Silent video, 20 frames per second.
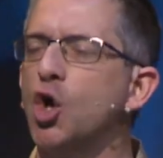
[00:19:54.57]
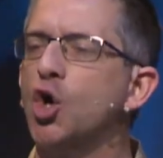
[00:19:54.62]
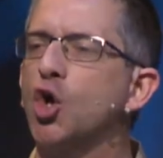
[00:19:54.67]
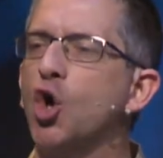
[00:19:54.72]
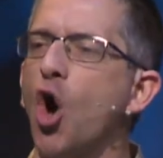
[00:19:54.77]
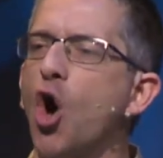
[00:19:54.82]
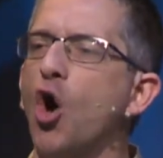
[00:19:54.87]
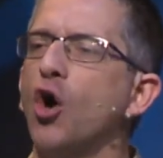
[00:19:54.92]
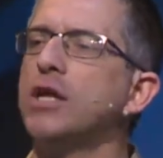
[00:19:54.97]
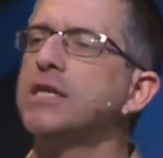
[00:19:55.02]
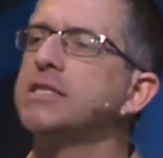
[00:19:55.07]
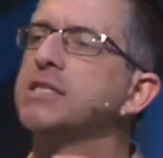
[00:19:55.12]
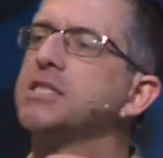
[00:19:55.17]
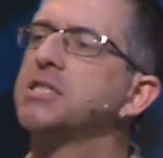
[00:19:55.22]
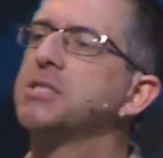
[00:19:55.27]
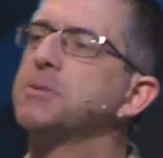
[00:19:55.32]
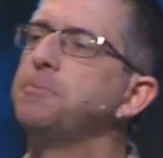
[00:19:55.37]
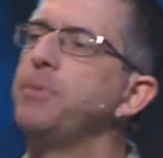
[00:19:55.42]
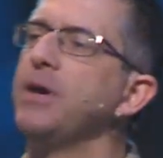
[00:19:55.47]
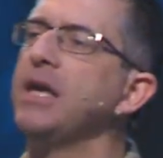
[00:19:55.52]
God is
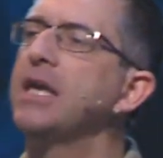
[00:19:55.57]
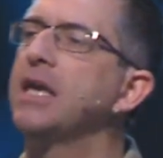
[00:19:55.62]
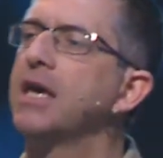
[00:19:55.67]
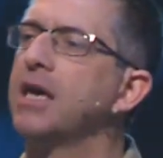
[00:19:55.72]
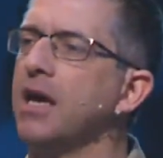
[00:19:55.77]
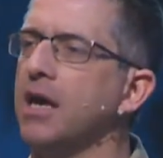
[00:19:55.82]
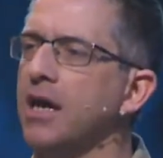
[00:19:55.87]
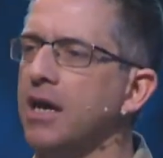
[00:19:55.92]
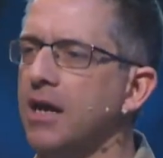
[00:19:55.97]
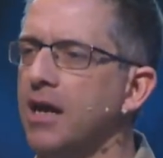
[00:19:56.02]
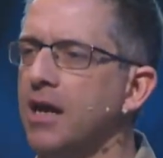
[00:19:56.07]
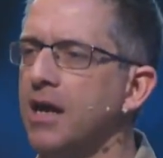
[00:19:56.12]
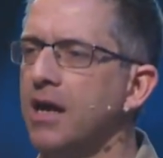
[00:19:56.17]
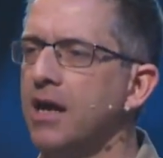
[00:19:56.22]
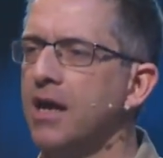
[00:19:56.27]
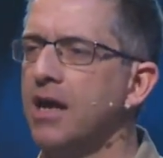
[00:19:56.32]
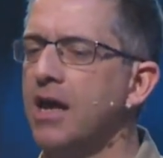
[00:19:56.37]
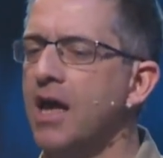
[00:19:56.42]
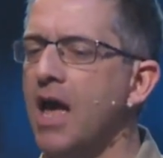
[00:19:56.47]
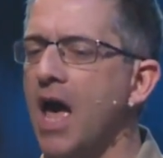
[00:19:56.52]
speaking
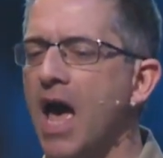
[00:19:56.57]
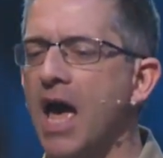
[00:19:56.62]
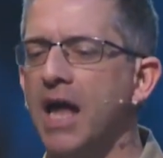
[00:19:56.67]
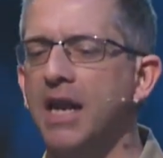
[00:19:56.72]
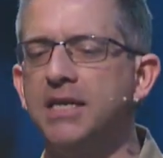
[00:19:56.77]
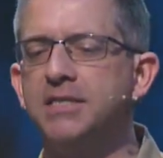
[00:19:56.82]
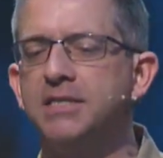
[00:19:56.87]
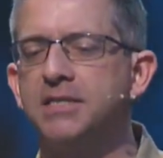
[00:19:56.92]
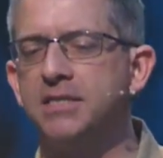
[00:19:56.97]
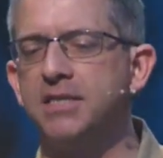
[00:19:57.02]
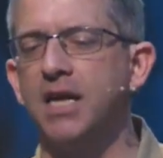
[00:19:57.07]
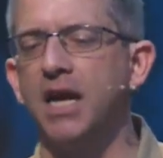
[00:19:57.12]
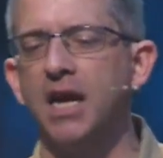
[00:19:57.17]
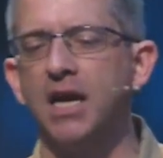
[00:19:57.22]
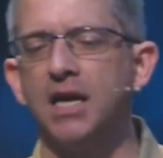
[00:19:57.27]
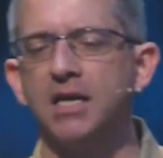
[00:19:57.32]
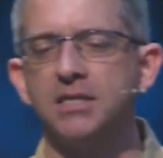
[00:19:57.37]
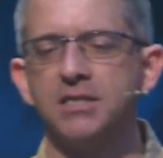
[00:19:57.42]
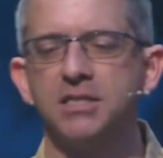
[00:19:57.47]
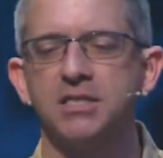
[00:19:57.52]
and he
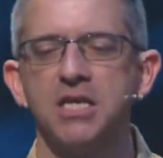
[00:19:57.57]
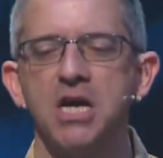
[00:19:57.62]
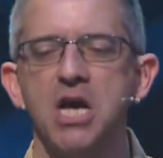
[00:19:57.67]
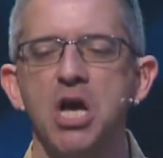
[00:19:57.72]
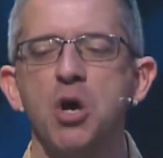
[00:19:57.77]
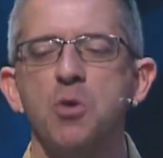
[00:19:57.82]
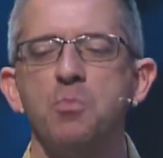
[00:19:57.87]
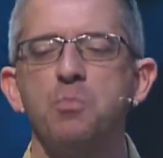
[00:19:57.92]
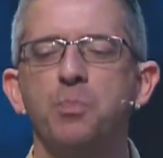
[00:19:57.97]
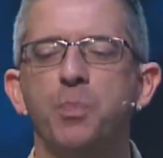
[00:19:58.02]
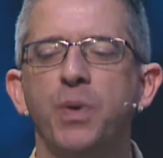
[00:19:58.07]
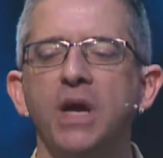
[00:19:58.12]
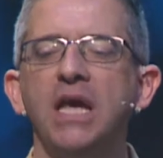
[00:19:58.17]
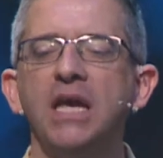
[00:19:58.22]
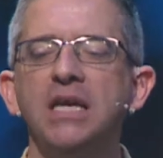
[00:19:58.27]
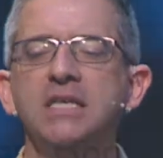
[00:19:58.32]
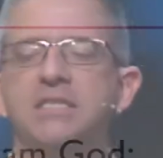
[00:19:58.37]
says, Be